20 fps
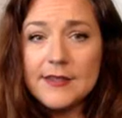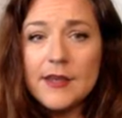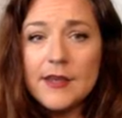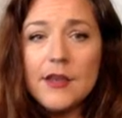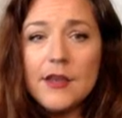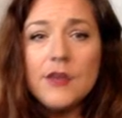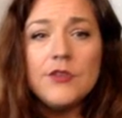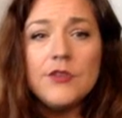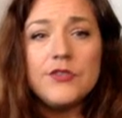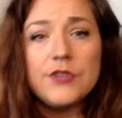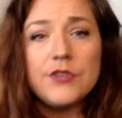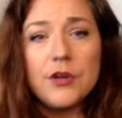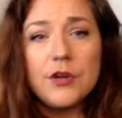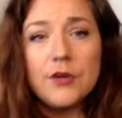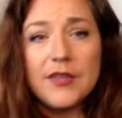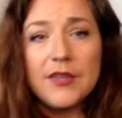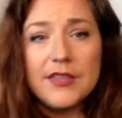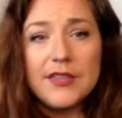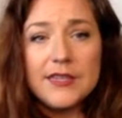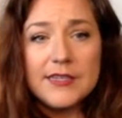So in
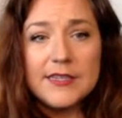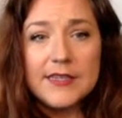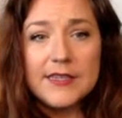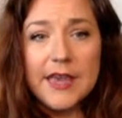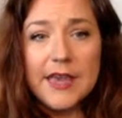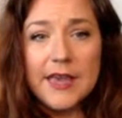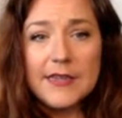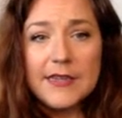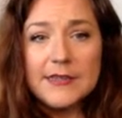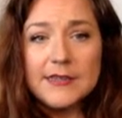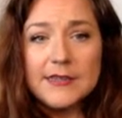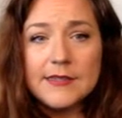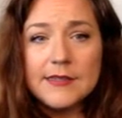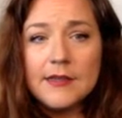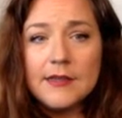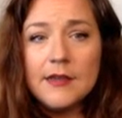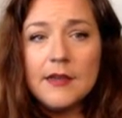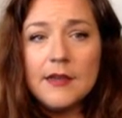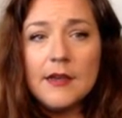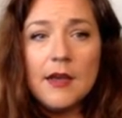this case,
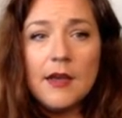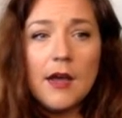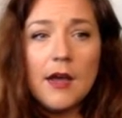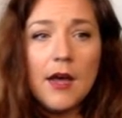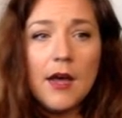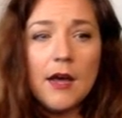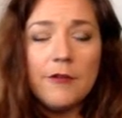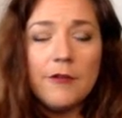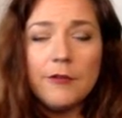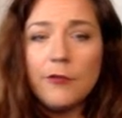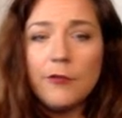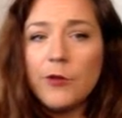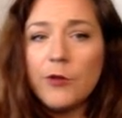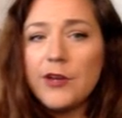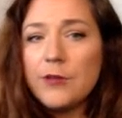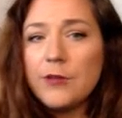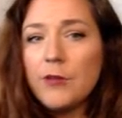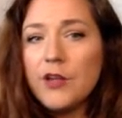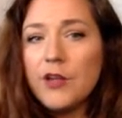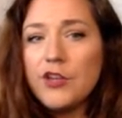for
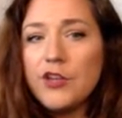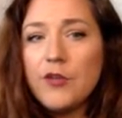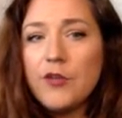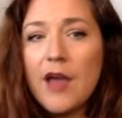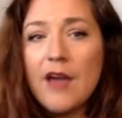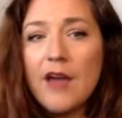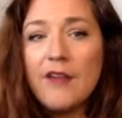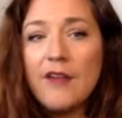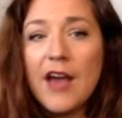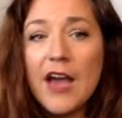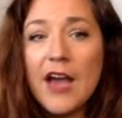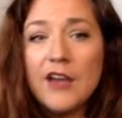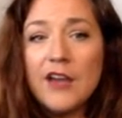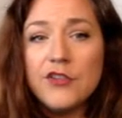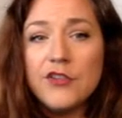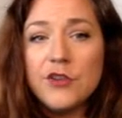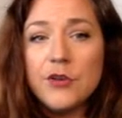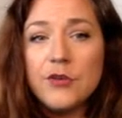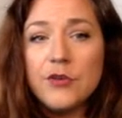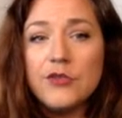41, you have
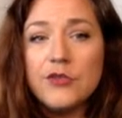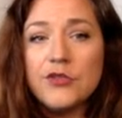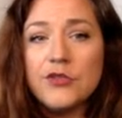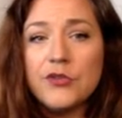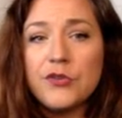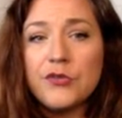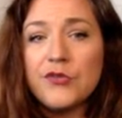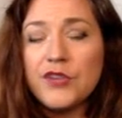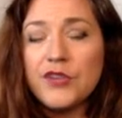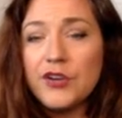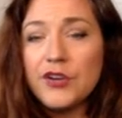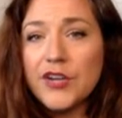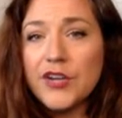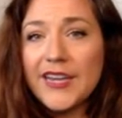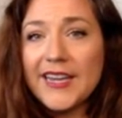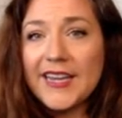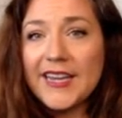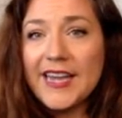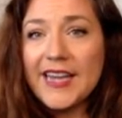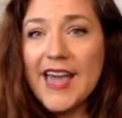hydrosulfuric
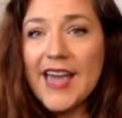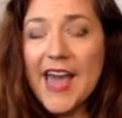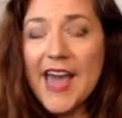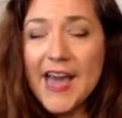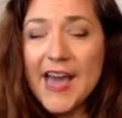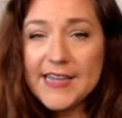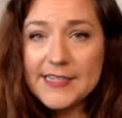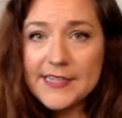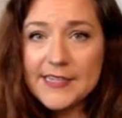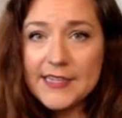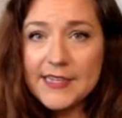acid.